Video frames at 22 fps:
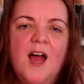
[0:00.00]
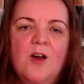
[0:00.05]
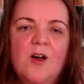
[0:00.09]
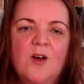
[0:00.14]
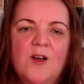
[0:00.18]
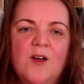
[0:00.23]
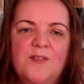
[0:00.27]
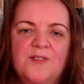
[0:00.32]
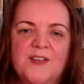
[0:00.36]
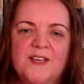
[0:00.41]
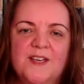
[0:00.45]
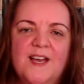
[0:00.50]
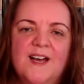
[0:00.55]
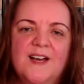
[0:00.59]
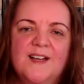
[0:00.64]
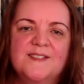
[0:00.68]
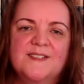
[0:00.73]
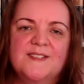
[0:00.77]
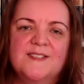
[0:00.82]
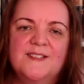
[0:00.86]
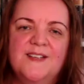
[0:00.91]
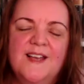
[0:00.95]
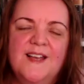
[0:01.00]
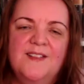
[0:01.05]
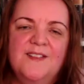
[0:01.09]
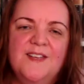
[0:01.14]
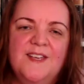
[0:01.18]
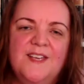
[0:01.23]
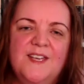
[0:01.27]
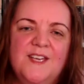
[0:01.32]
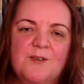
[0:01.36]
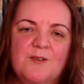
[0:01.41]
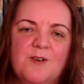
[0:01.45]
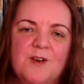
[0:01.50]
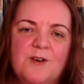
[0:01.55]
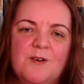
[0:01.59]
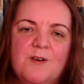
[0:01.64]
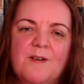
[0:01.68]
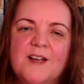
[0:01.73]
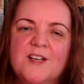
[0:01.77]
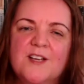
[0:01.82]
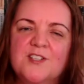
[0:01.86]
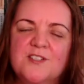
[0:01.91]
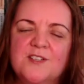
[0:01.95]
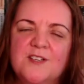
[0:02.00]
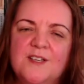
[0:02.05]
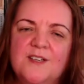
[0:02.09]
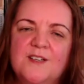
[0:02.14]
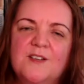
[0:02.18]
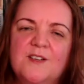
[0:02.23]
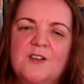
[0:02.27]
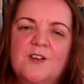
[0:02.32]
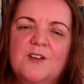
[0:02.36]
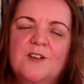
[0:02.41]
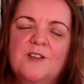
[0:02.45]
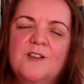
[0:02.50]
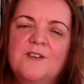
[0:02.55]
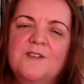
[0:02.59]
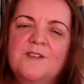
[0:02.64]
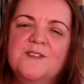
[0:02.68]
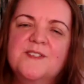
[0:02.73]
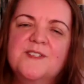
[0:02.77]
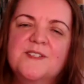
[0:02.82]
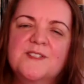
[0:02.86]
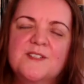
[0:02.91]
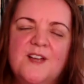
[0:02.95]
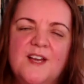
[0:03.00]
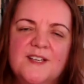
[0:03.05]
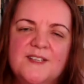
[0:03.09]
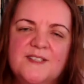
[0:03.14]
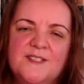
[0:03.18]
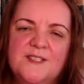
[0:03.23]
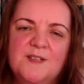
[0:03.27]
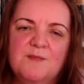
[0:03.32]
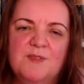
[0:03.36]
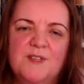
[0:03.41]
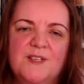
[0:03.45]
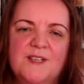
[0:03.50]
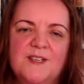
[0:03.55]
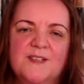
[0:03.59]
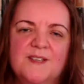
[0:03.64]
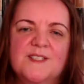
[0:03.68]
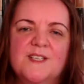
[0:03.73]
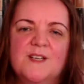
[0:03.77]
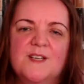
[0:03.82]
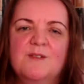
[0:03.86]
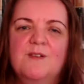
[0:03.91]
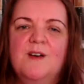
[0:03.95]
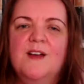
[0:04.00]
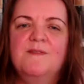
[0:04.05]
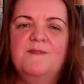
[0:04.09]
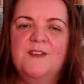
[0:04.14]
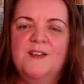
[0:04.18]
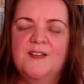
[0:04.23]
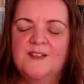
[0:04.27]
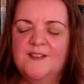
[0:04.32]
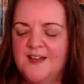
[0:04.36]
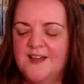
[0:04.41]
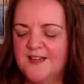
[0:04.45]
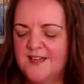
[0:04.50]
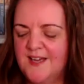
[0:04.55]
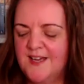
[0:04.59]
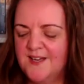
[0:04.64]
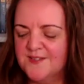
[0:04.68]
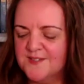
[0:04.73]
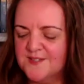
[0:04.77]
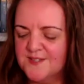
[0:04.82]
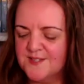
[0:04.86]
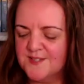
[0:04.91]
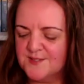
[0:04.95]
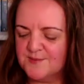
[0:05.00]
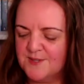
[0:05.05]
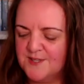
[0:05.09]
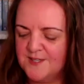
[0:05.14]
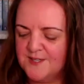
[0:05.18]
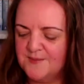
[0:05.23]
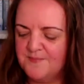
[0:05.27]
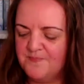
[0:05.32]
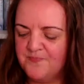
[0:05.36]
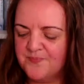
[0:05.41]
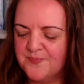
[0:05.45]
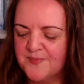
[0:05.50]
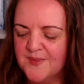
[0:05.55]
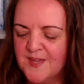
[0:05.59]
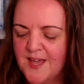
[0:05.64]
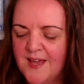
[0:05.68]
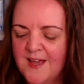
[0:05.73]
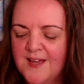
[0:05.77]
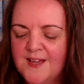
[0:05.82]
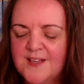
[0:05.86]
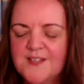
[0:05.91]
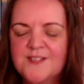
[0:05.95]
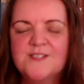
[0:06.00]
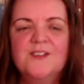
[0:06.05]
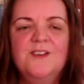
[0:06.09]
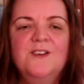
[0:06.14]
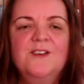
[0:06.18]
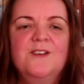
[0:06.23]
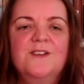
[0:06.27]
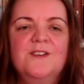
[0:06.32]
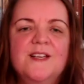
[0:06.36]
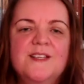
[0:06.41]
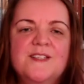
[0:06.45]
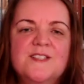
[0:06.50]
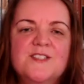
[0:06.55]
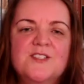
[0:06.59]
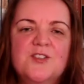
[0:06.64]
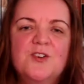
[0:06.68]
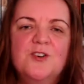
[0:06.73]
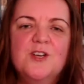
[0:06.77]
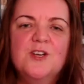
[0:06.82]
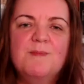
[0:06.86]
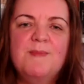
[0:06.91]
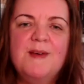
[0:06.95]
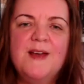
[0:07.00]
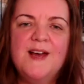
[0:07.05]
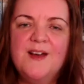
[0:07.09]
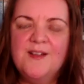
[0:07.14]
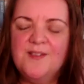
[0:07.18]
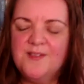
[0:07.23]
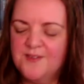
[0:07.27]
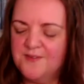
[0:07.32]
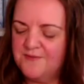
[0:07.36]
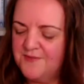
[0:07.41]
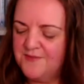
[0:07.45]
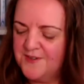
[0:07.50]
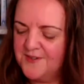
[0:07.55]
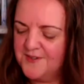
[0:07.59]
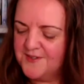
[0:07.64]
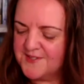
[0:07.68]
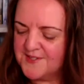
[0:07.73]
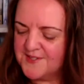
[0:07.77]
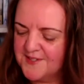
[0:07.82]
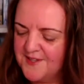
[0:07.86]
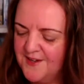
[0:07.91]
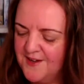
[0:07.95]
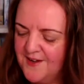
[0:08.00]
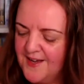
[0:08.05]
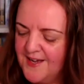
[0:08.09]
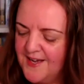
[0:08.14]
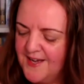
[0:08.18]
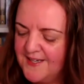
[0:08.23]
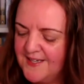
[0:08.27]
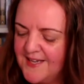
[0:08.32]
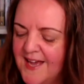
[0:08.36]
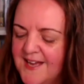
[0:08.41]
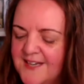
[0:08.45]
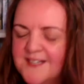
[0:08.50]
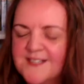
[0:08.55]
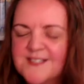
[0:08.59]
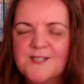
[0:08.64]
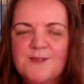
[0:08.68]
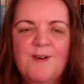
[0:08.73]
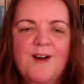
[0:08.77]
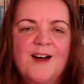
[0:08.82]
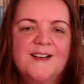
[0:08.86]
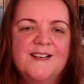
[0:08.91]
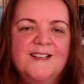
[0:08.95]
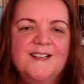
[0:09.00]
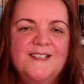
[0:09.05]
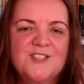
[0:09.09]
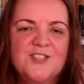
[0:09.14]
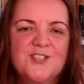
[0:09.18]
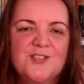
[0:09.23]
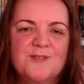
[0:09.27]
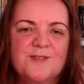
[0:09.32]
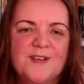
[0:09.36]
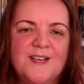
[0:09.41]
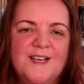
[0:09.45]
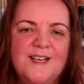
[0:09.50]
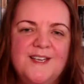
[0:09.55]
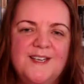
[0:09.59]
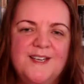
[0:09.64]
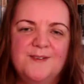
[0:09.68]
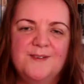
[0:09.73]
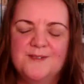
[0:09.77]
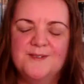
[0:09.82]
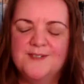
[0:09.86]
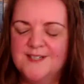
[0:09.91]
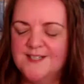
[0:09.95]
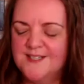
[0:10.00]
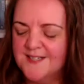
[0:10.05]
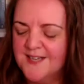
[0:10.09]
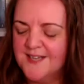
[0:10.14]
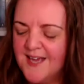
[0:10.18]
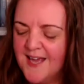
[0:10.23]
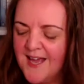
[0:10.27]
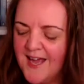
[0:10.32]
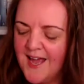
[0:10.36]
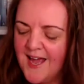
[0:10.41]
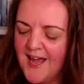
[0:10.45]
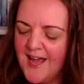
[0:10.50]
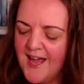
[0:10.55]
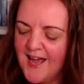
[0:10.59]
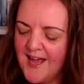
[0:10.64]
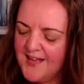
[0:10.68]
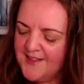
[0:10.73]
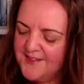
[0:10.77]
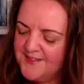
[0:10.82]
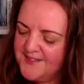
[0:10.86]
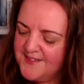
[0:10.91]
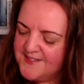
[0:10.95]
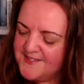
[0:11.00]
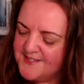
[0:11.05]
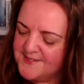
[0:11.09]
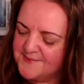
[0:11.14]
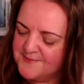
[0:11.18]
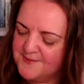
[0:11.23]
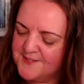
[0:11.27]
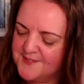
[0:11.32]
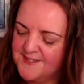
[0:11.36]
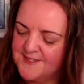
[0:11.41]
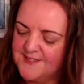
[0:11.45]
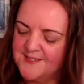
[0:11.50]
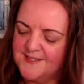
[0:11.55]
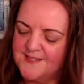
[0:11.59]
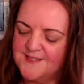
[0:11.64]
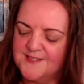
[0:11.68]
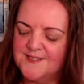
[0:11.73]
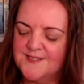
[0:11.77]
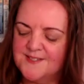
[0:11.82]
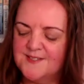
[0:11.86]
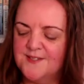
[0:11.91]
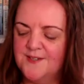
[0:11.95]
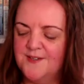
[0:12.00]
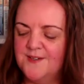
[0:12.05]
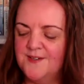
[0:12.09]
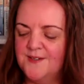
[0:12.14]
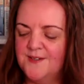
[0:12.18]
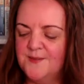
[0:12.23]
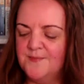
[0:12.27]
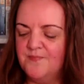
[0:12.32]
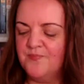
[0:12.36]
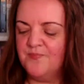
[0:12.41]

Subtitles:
And the cousin and the hero are actually close like siblings, so I figured that counts as well. So let's talk about the first line, and it's quite an intriguing one. And this is what it is. So,